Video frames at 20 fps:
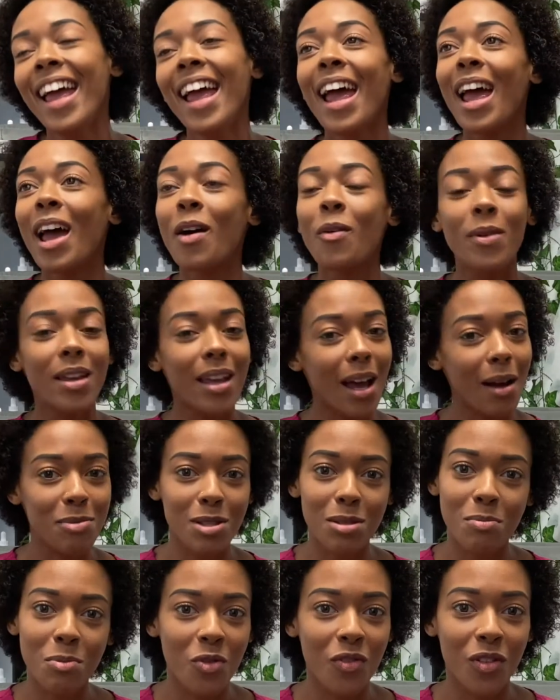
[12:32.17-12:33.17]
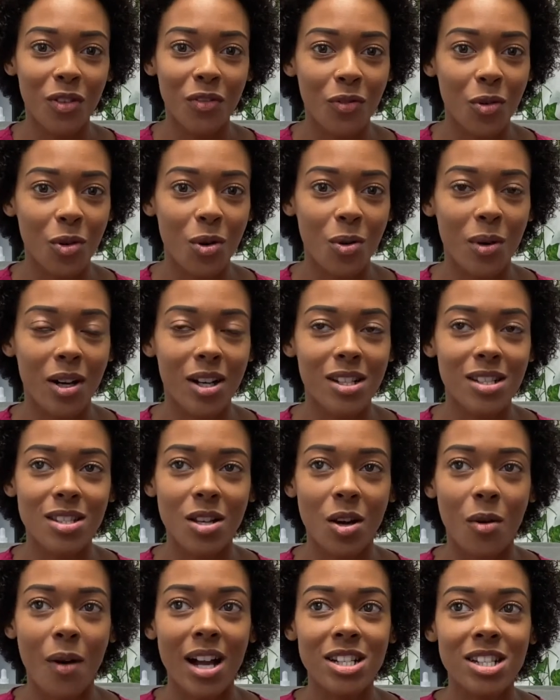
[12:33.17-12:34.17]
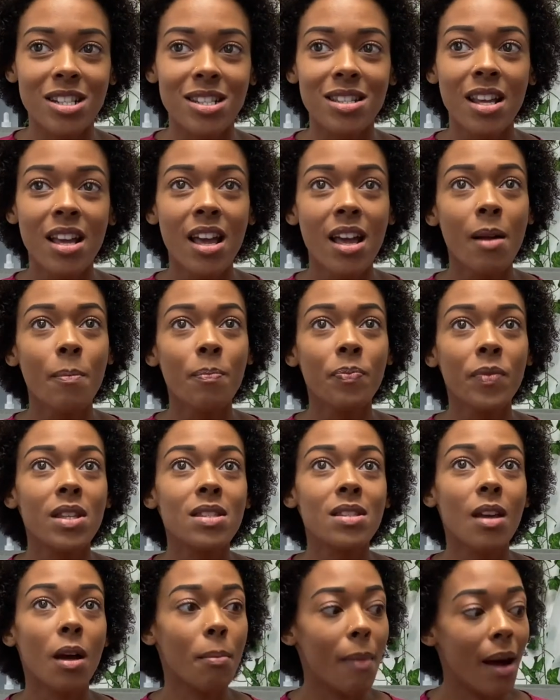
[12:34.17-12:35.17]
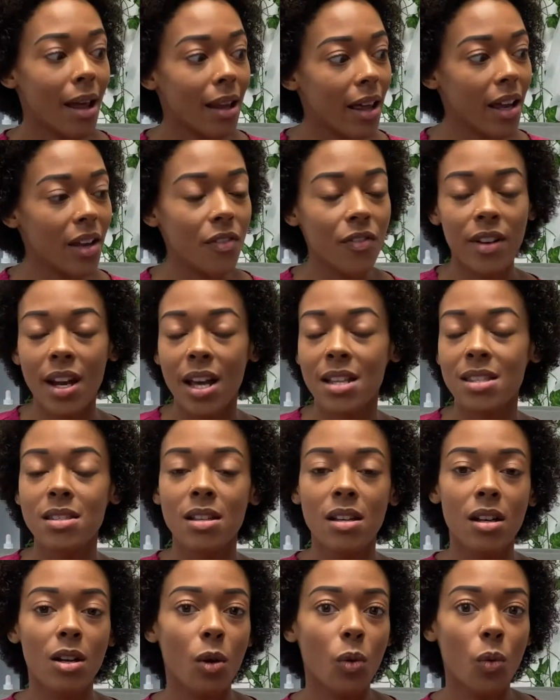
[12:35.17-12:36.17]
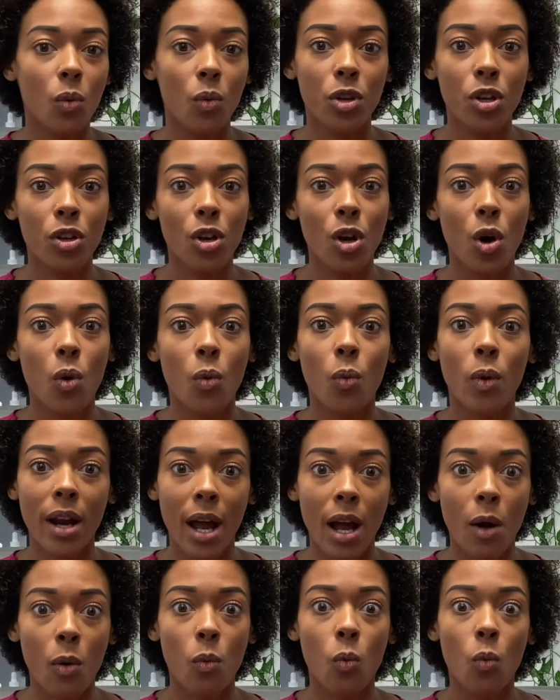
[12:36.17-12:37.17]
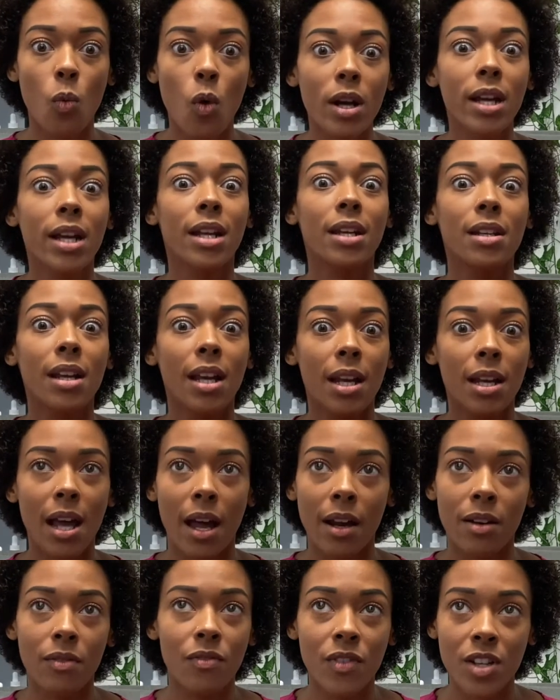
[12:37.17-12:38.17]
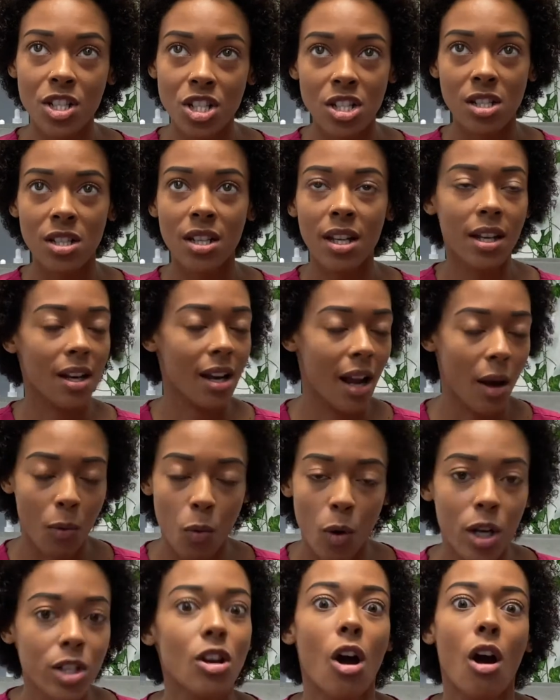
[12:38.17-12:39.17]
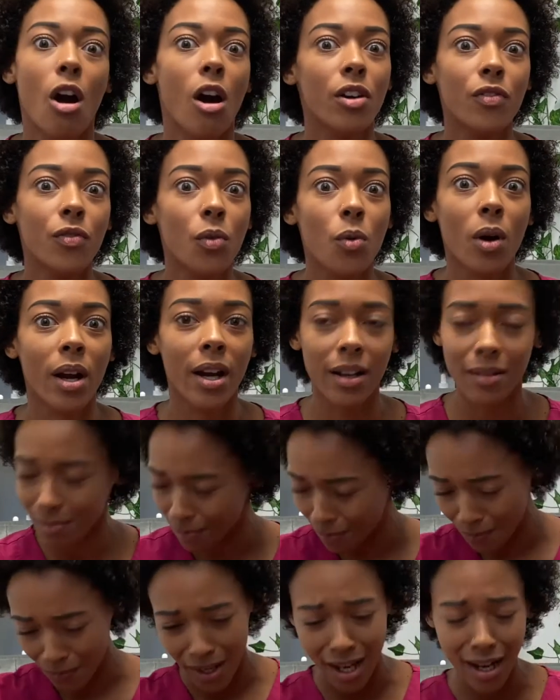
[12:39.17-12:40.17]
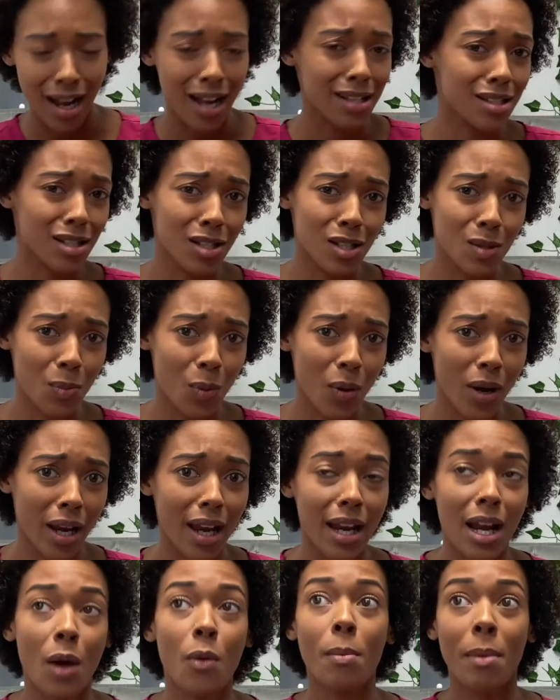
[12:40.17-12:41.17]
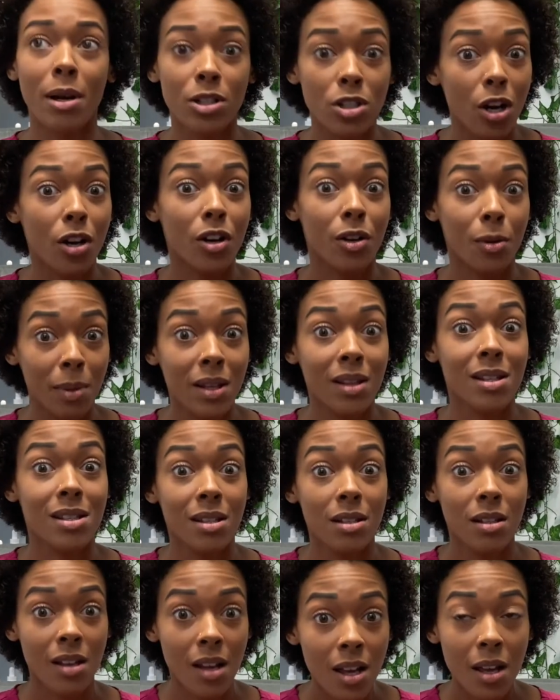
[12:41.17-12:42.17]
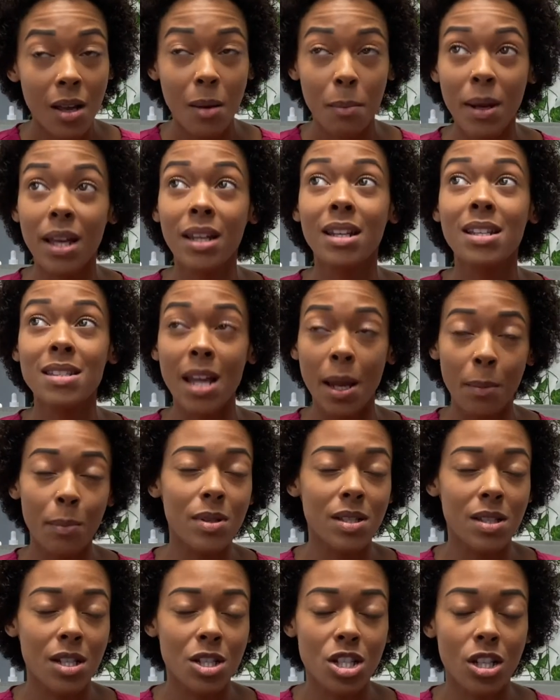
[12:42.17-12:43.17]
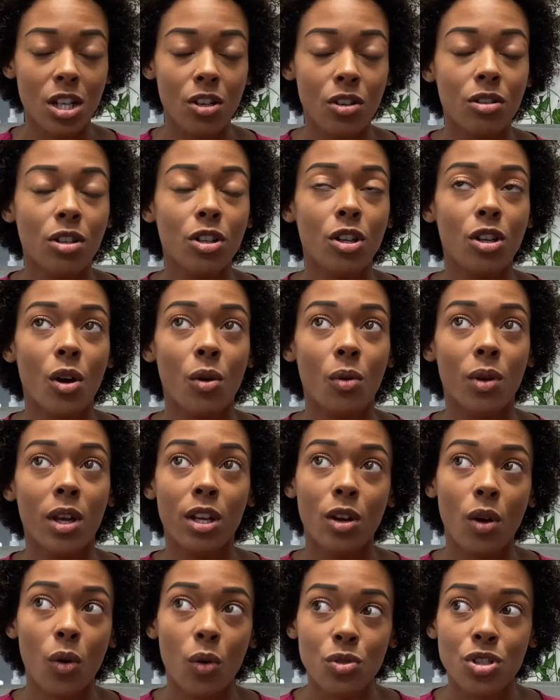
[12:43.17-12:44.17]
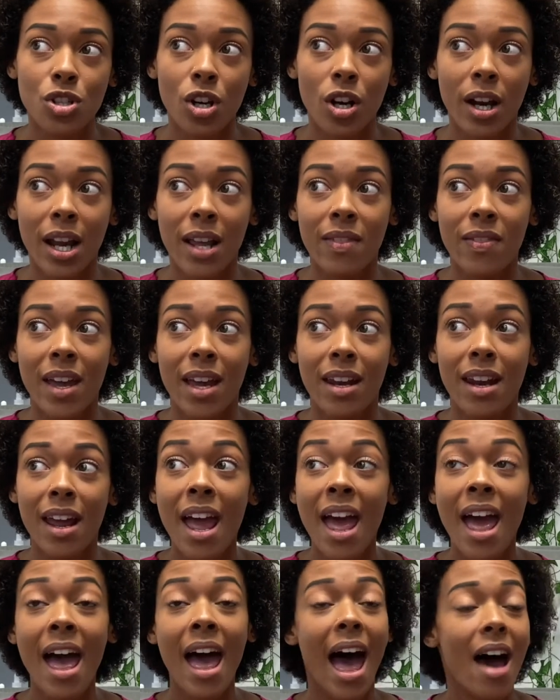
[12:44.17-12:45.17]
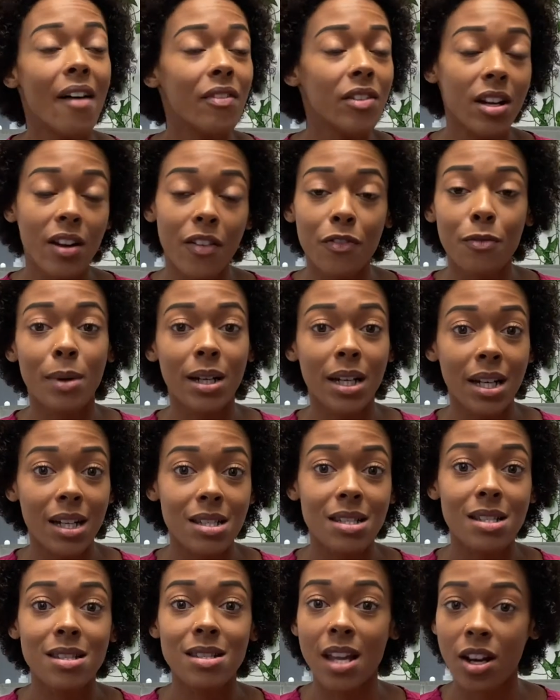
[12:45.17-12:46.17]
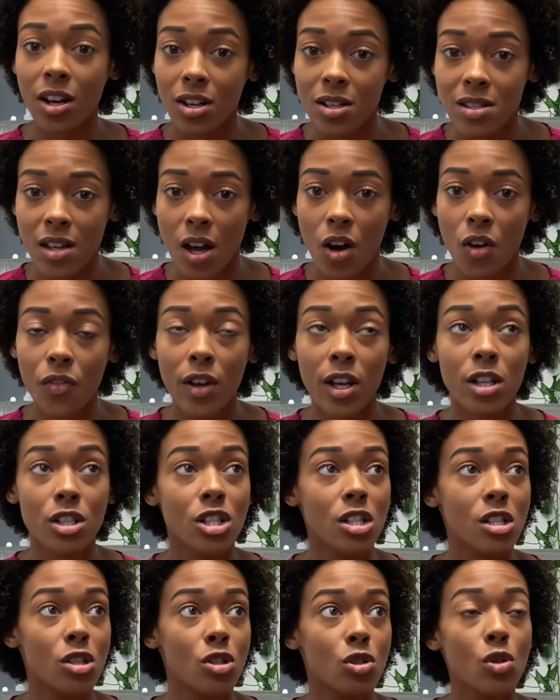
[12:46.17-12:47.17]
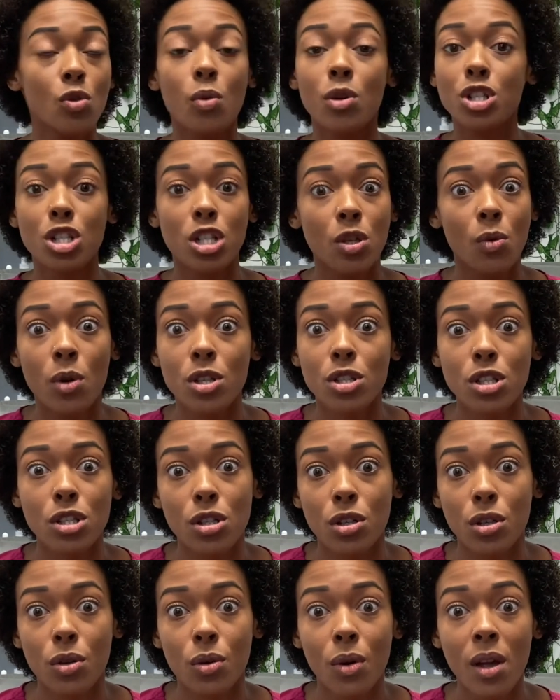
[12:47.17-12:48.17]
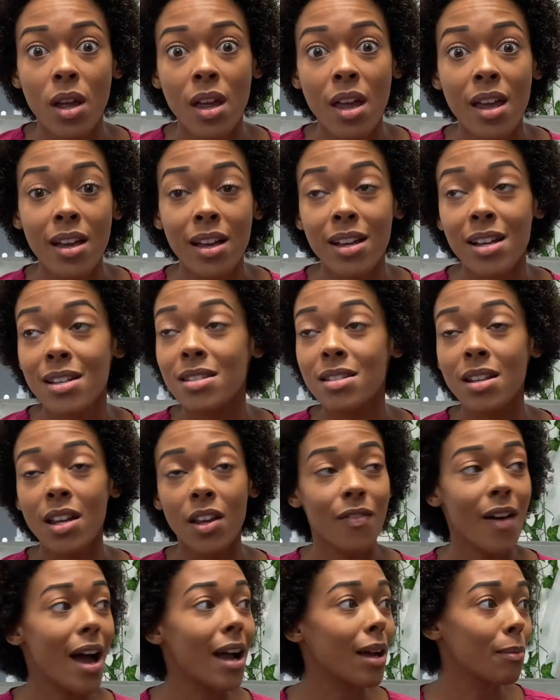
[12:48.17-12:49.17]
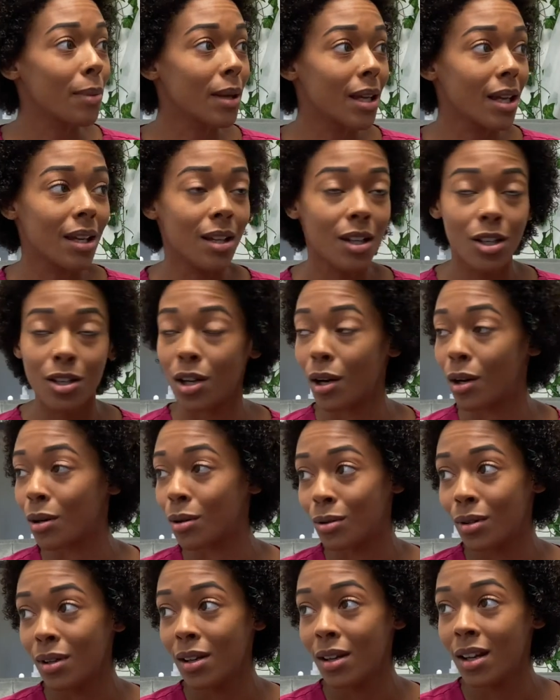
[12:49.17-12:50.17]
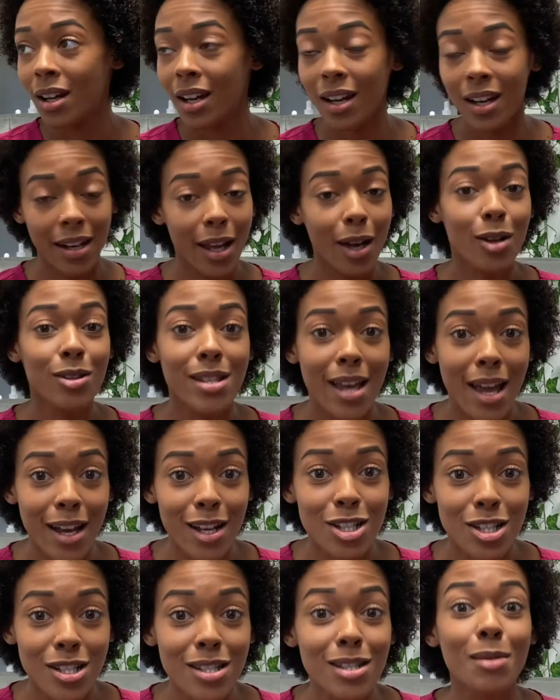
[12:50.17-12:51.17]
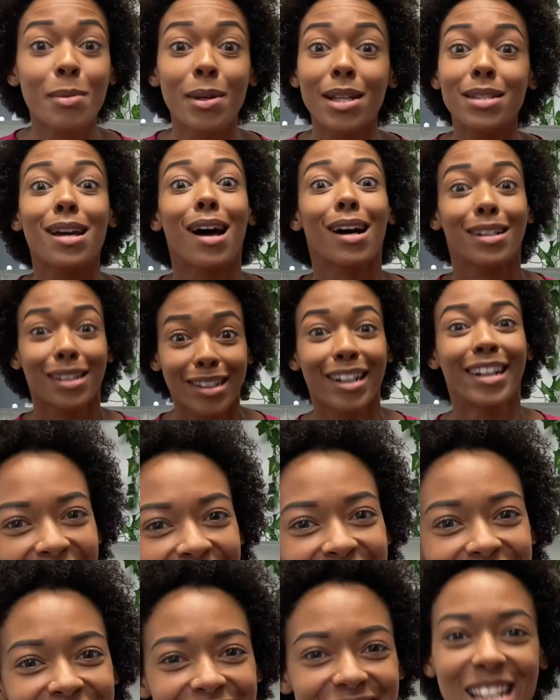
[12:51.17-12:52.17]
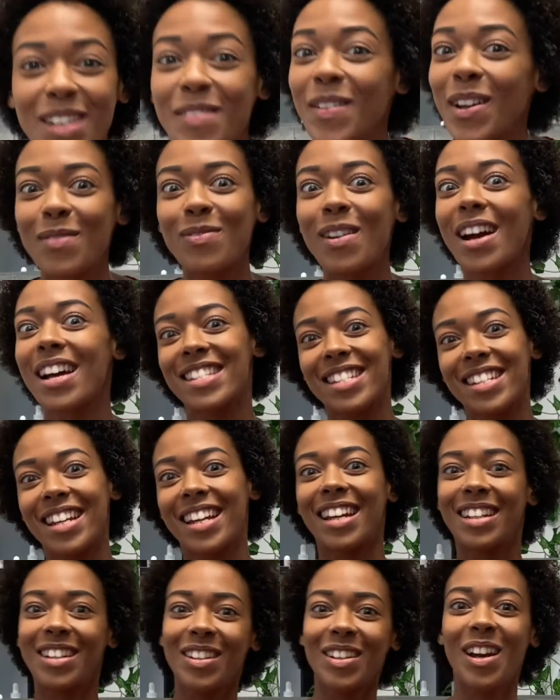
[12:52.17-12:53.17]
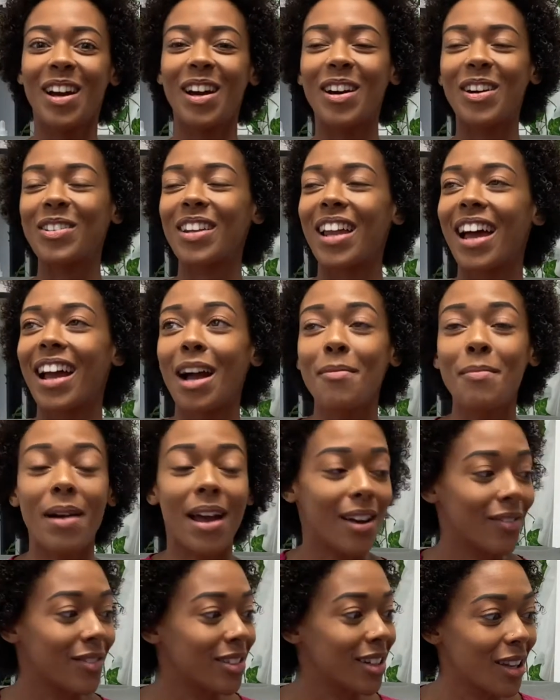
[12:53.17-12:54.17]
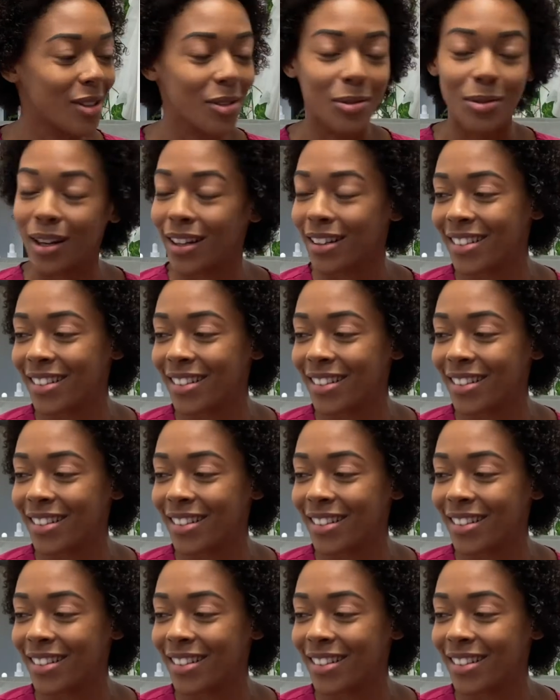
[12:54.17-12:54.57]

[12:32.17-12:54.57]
And we kept moving forward. So I just took my life and I took, you know, what I wanted and I envisioned it and I worked hard for it and got to this point. And I want my daughter to be in the same position, you know, getting older, and then having enough money to sustain herself and just do what she wants to do. Because if I could be, you know, a nail tech, she's gonna be a doctor. She's gonna be a president, you know, like I might have another one.